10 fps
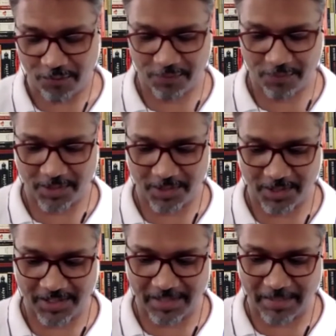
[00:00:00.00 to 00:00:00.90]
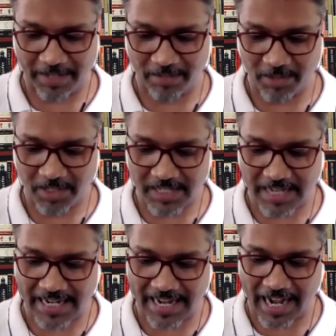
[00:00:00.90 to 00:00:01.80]
the metaverse
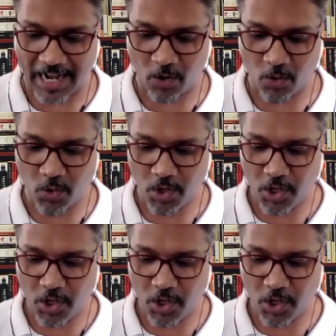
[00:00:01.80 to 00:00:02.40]
and how